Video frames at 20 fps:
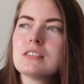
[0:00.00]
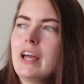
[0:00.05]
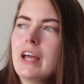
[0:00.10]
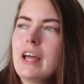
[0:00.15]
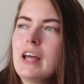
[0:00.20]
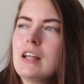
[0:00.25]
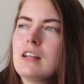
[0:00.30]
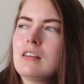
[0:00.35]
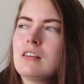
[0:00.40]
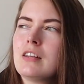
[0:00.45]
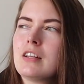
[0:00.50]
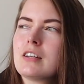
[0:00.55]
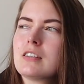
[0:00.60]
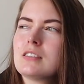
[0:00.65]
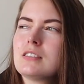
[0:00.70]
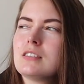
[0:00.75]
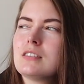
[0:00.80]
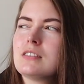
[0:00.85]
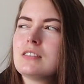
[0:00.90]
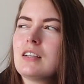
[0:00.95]
And
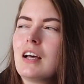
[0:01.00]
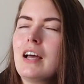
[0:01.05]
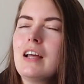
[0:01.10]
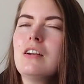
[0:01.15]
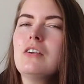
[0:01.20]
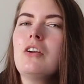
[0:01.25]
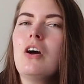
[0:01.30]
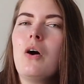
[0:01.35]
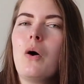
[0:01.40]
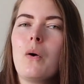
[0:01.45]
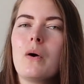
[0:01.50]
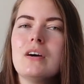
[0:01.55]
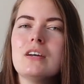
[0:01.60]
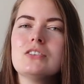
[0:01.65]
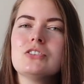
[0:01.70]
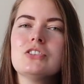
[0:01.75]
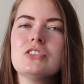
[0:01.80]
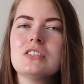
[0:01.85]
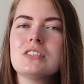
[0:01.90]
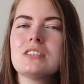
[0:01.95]
there's, I don't know,
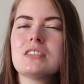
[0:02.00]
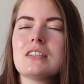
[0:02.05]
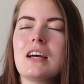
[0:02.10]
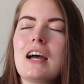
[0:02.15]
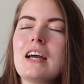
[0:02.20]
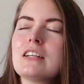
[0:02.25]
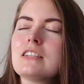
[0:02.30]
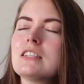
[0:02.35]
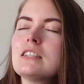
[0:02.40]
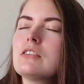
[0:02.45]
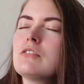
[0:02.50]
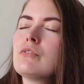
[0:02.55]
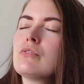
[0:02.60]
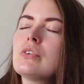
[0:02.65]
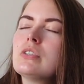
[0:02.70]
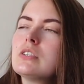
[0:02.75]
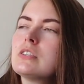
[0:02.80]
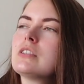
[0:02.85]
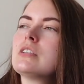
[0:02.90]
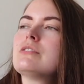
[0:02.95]
it's just, I didn't
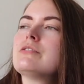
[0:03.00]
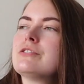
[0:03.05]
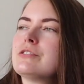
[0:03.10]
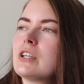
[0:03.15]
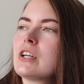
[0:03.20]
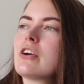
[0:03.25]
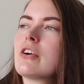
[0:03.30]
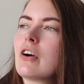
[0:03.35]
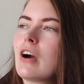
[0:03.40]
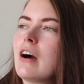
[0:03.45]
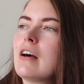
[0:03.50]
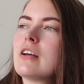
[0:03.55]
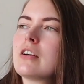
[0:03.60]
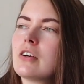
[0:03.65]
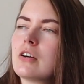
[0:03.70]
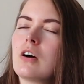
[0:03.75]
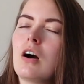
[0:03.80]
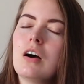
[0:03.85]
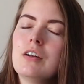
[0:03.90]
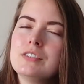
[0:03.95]
really figure out a
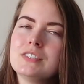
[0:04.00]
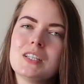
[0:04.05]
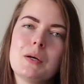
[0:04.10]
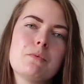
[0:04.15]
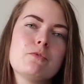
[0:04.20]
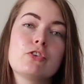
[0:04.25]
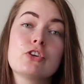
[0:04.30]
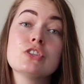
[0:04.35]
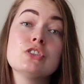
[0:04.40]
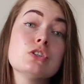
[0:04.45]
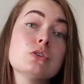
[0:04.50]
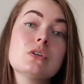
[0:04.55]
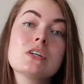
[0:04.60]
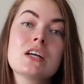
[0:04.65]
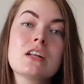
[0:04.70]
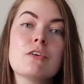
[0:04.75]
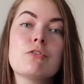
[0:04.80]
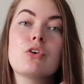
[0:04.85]
good concept for doing it.